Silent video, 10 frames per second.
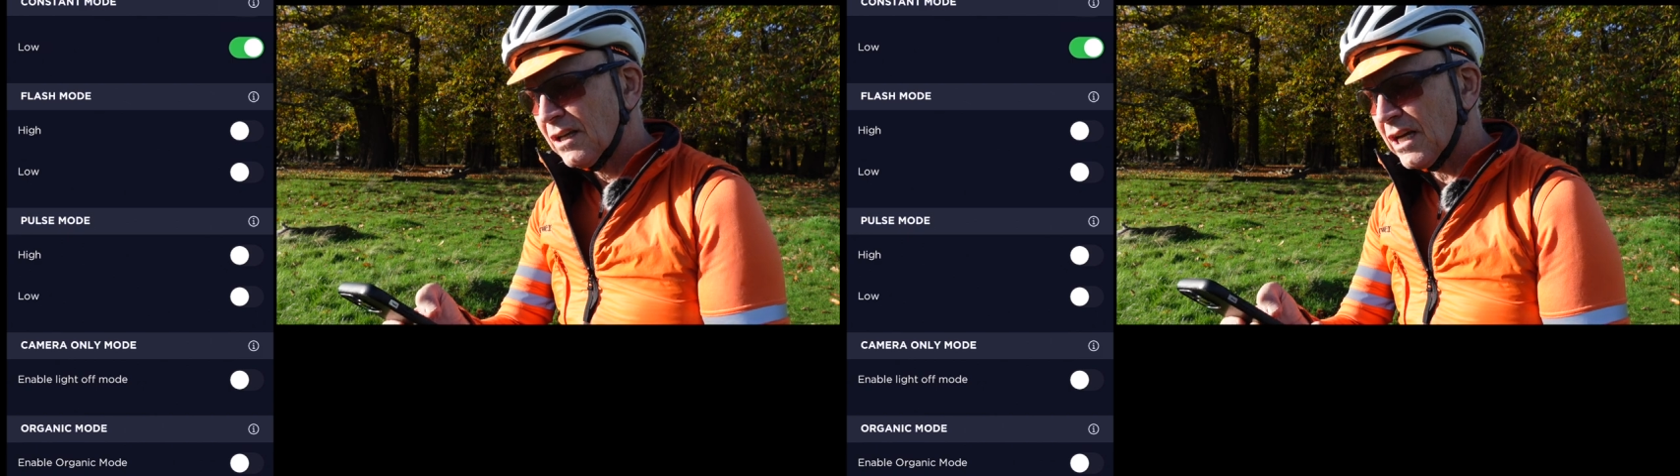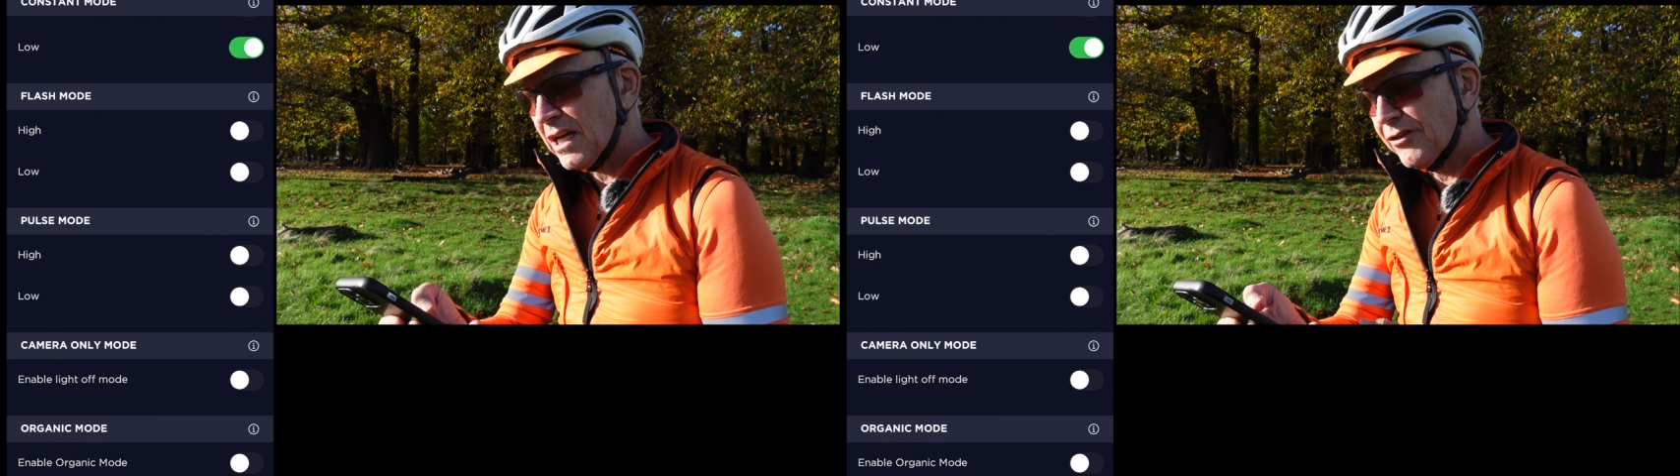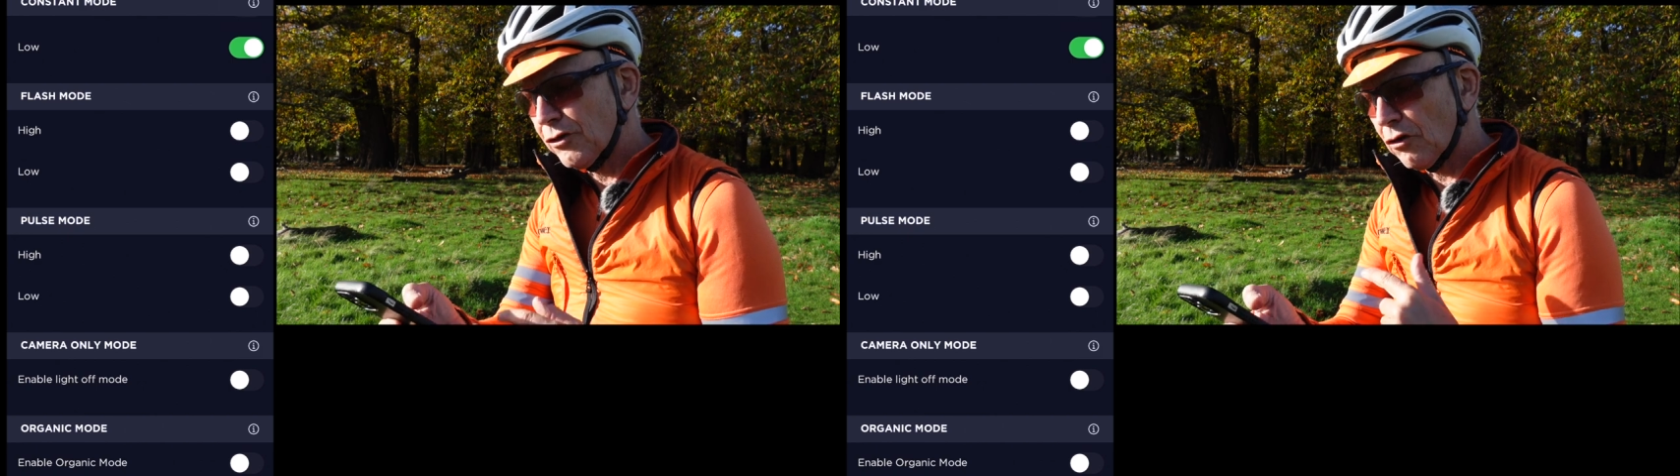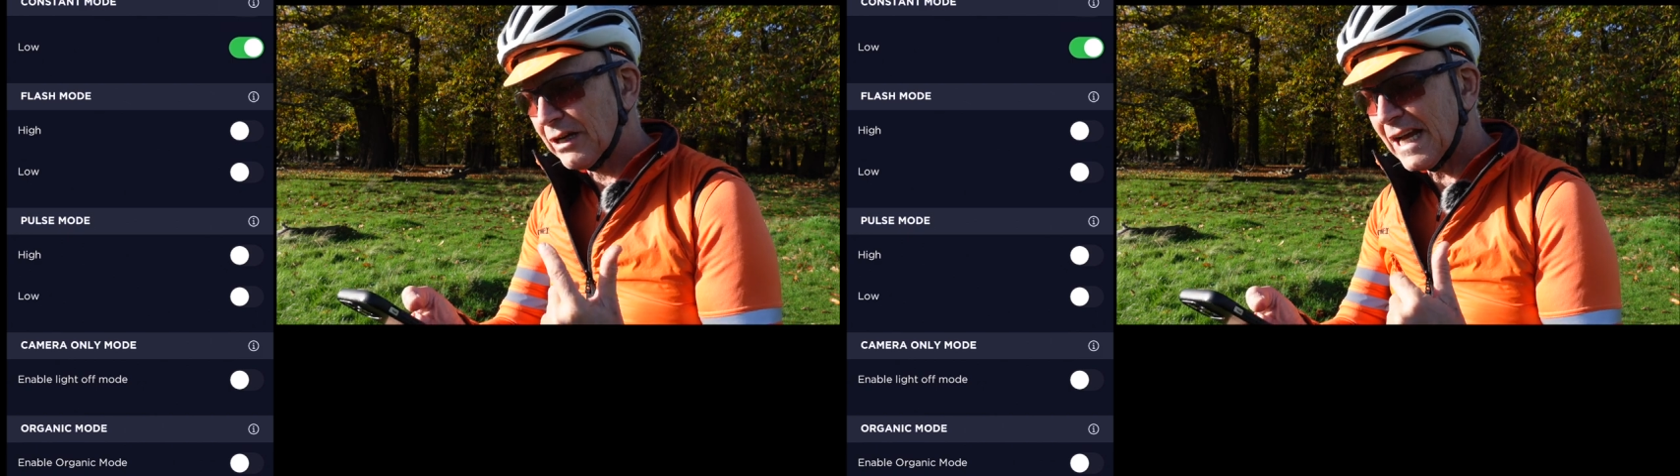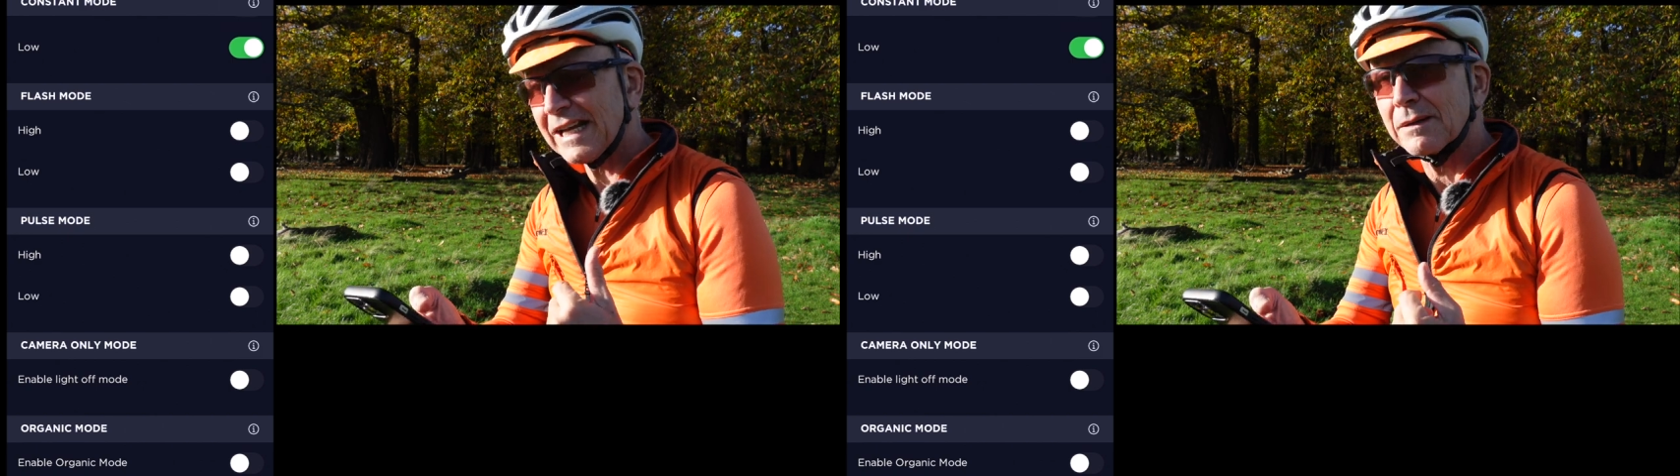The
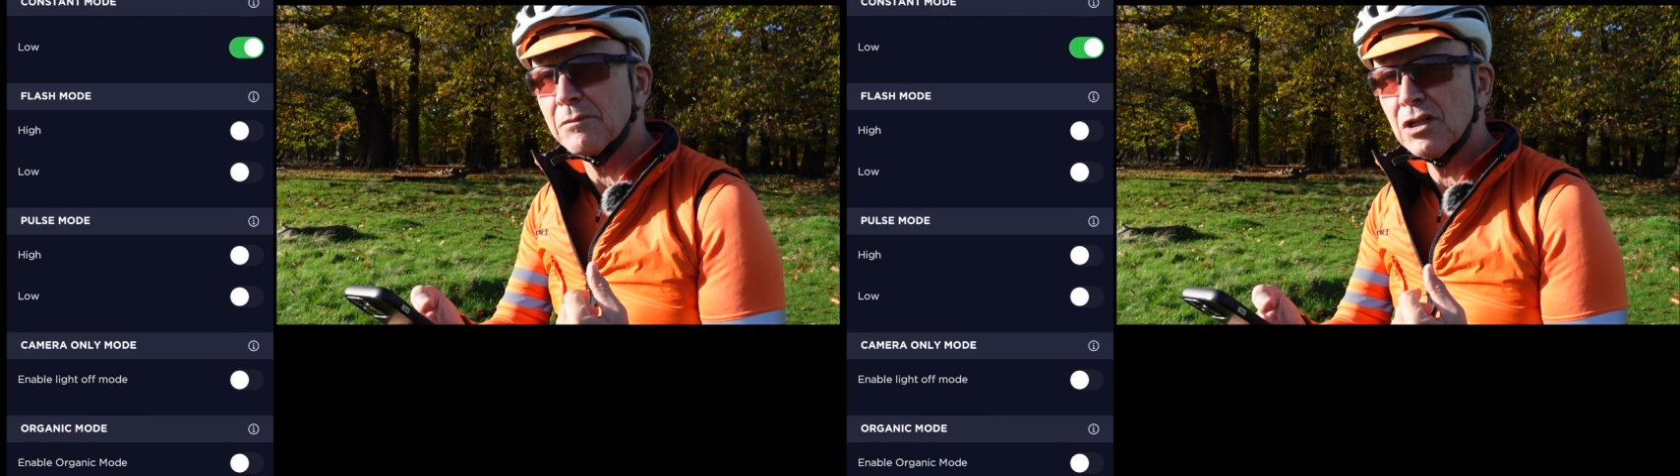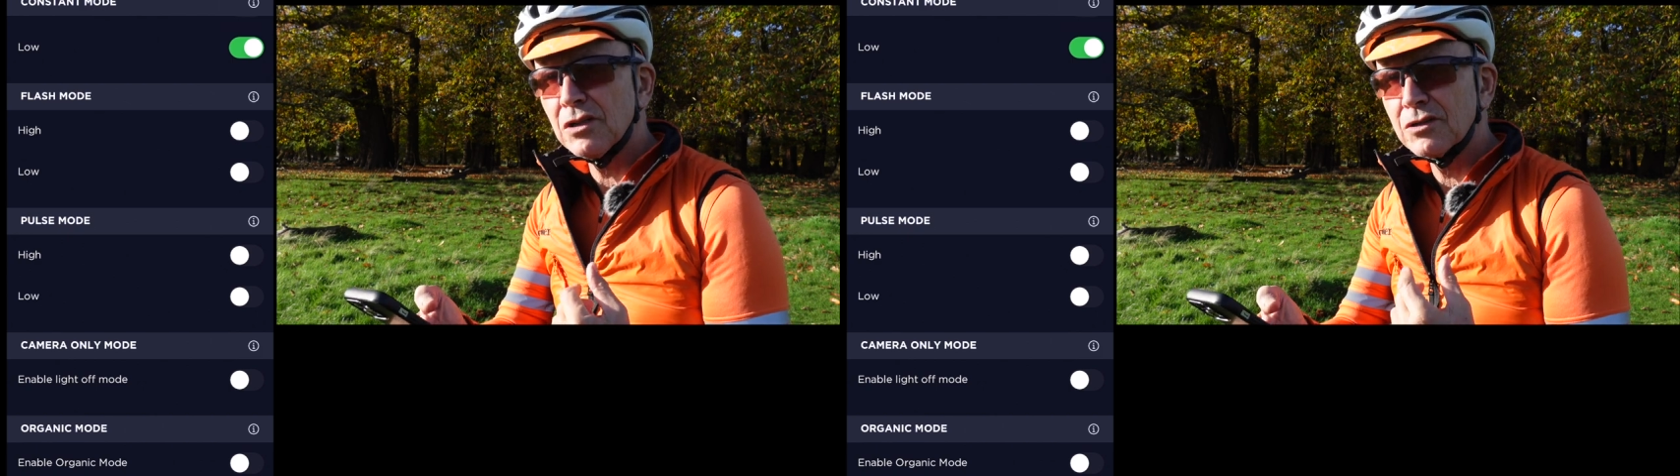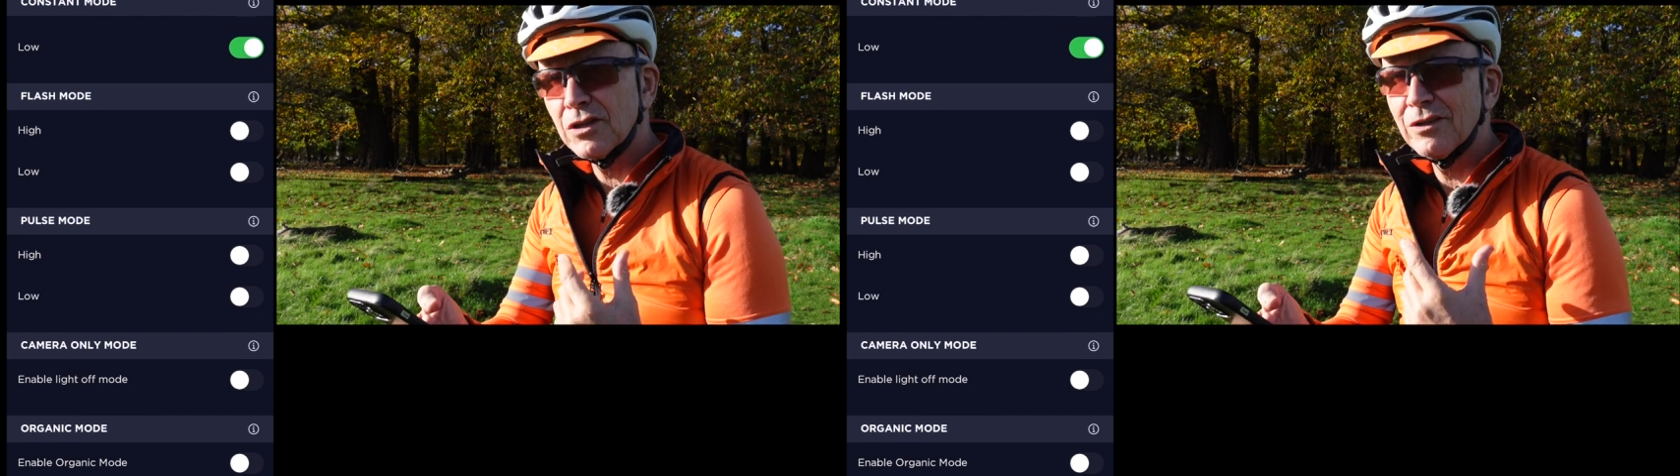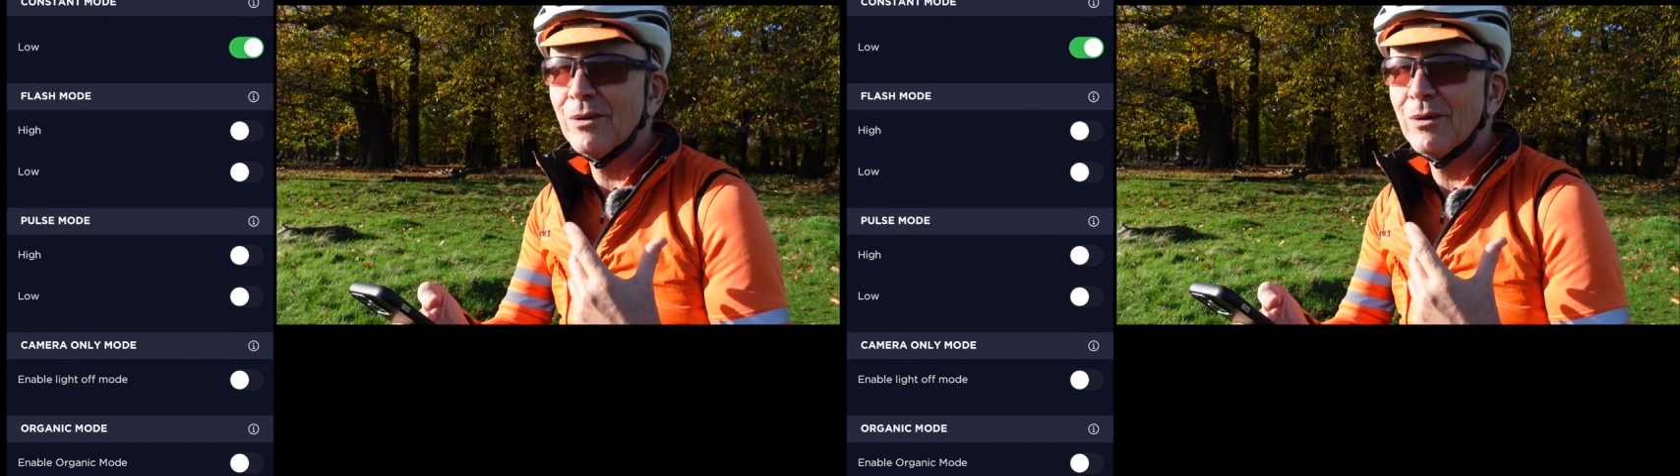organic mode,